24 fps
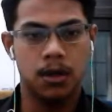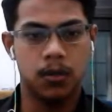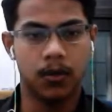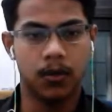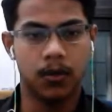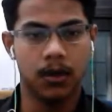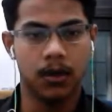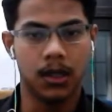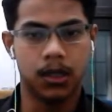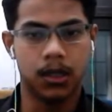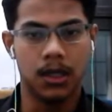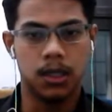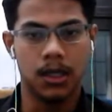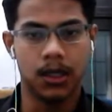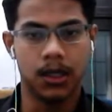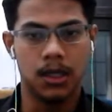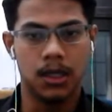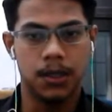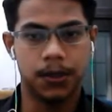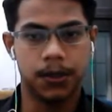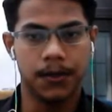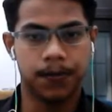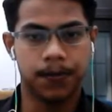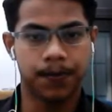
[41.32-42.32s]

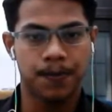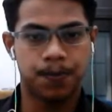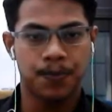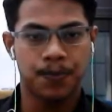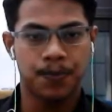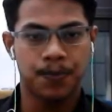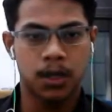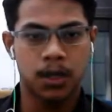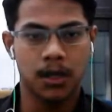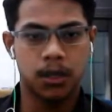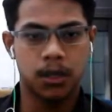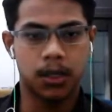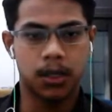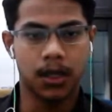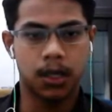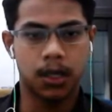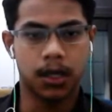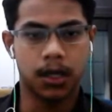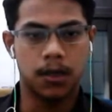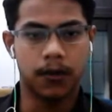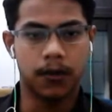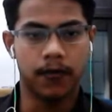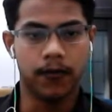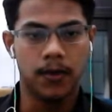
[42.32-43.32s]
when there
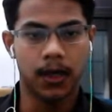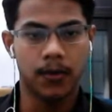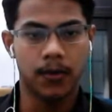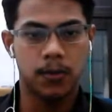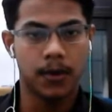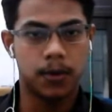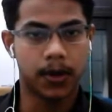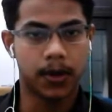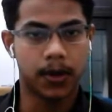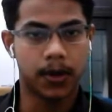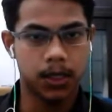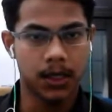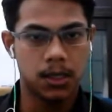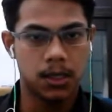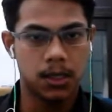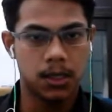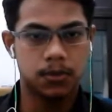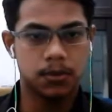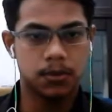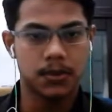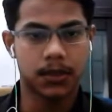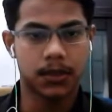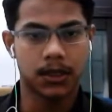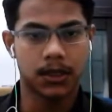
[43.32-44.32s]
are valuable
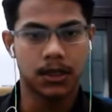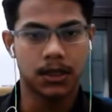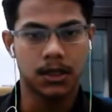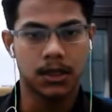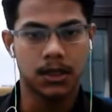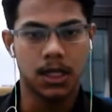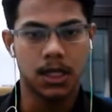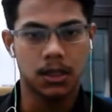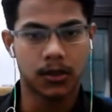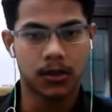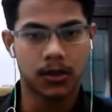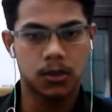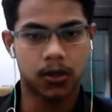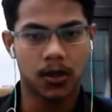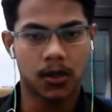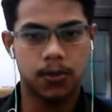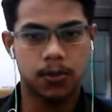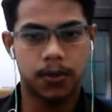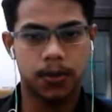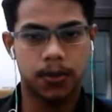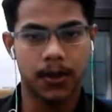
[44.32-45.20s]
items such as laptop